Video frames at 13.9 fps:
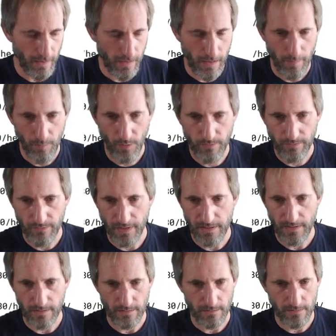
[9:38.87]
I'm
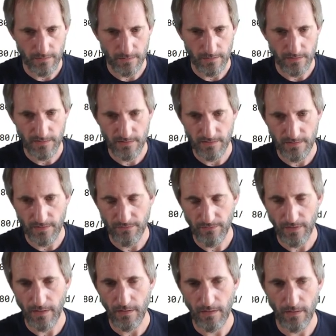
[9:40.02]
overwriting the existing
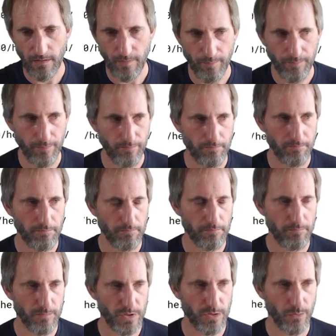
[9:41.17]
file, um,
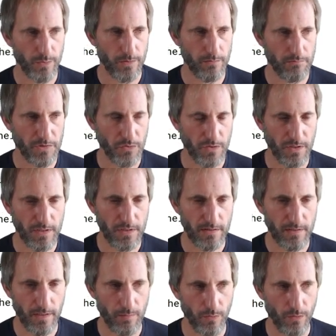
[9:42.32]
so we don't need this
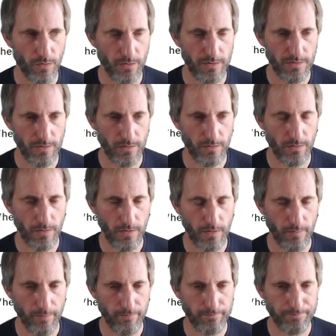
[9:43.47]
anymore. So
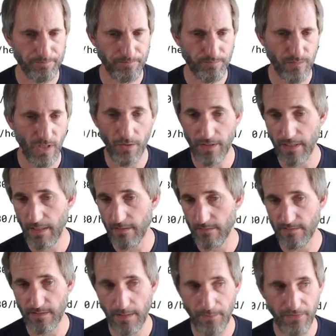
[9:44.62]
um, now again, the
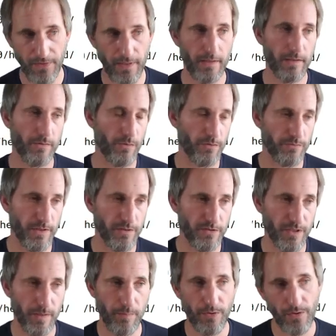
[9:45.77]
same thing, it will create a
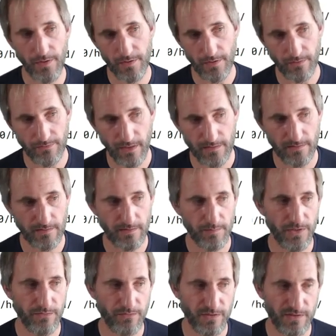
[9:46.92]
checkpoint and the file system
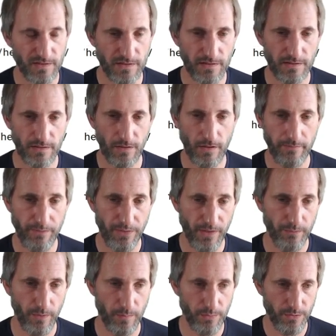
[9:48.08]
differences, or
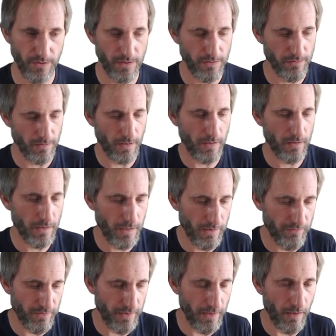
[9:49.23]
everything will put into an
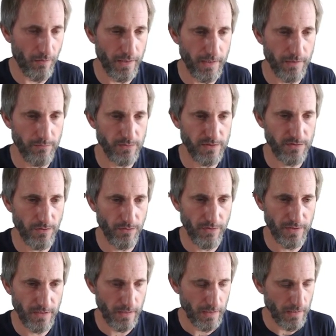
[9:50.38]
archive, and now I can restore
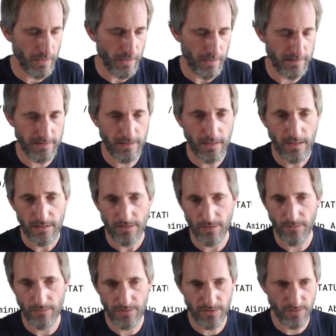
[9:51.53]
it. Let's see, so
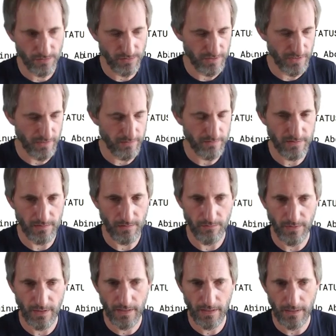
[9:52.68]
the original container is still
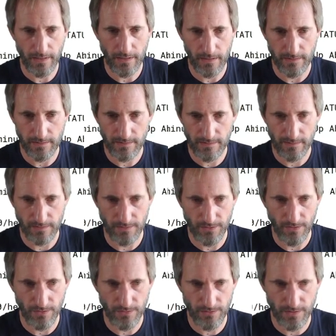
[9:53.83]
running, I can still
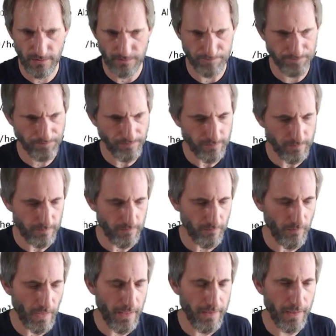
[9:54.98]
talk to it,
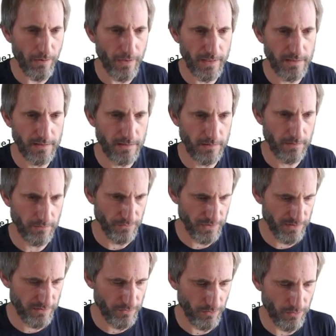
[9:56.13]
and now I can
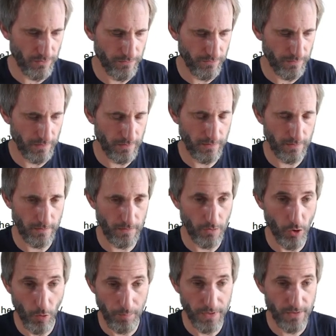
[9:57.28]
restore a
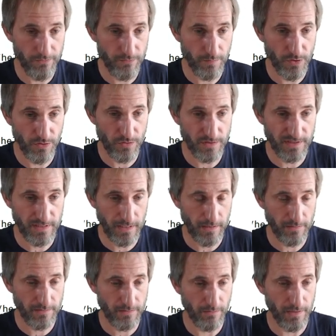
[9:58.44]
copy from the
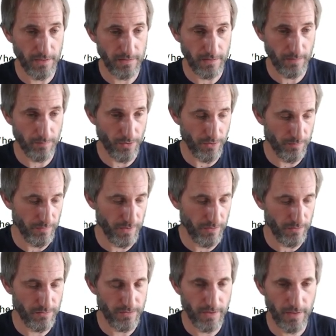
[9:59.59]
container. So in I say podman
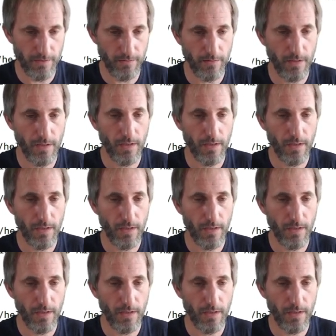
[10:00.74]
container